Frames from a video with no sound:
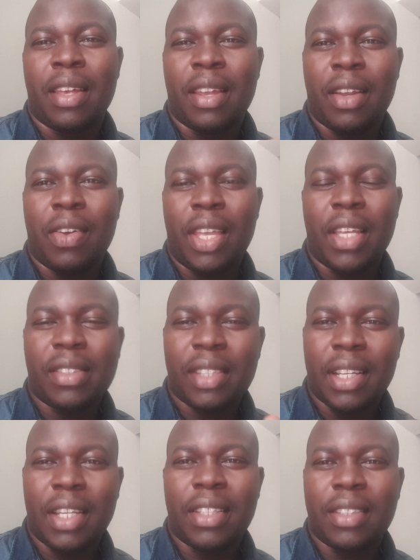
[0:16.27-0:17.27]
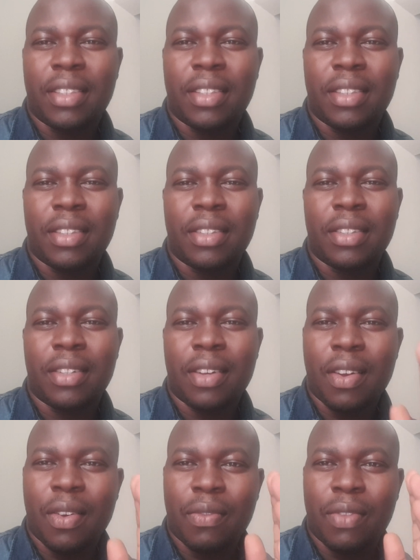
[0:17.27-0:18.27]
Now here is the list
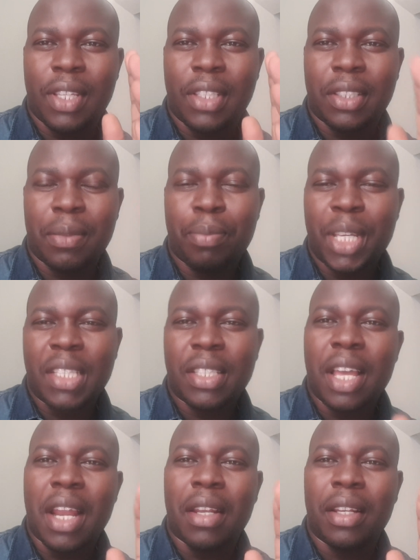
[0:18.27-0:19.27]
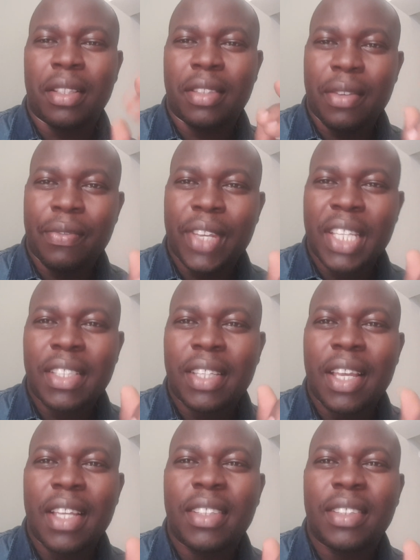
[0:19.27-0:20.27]
of the cheapest and safest
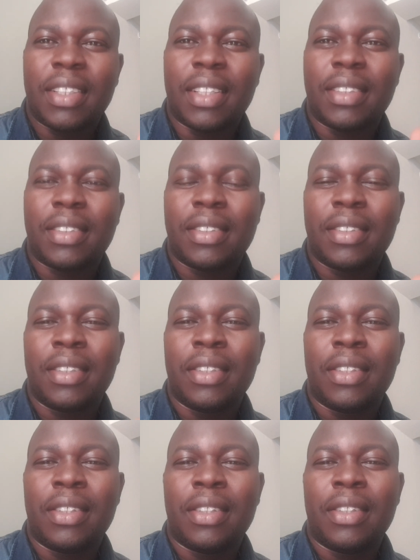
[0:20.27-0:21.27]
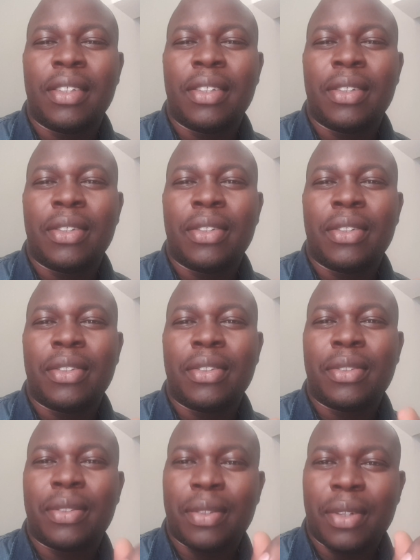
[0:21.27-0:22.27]
estates
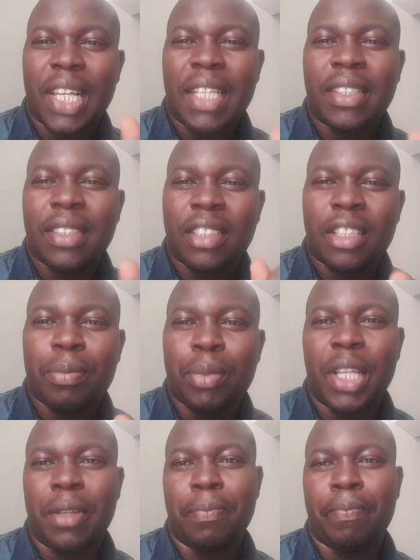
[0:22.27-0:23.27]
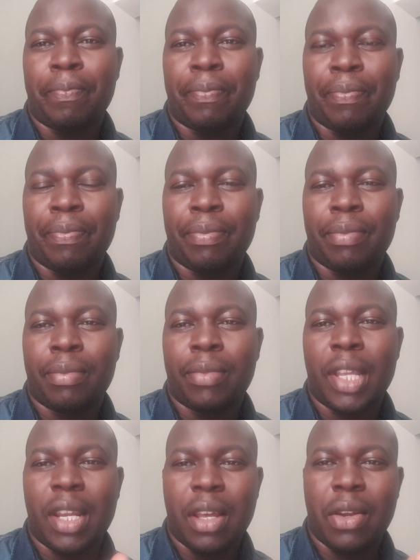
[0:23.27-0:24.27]
to rent cheaply
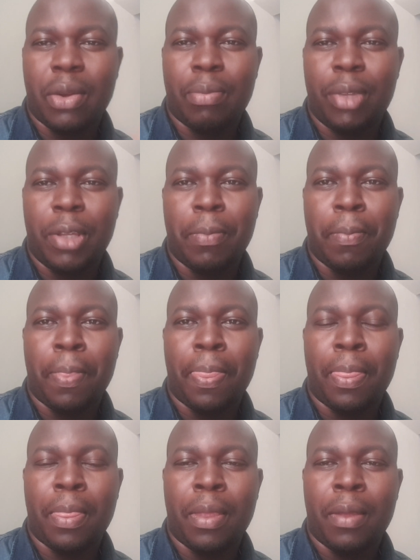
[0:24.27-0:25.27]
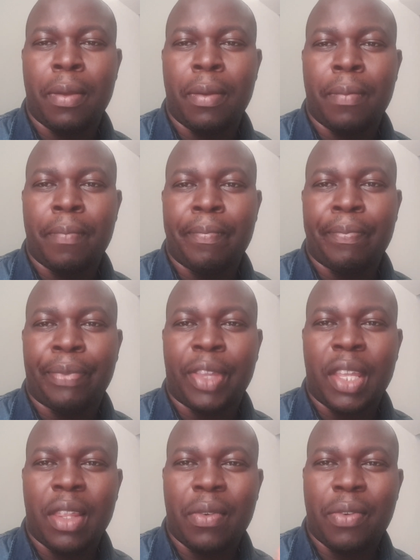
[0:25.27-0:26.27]
in Nairobi.
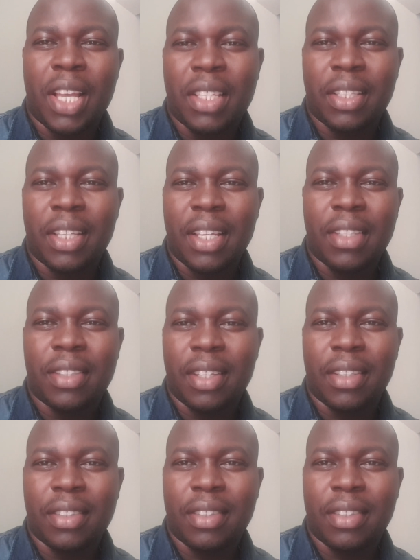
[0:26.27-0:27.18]
The first estate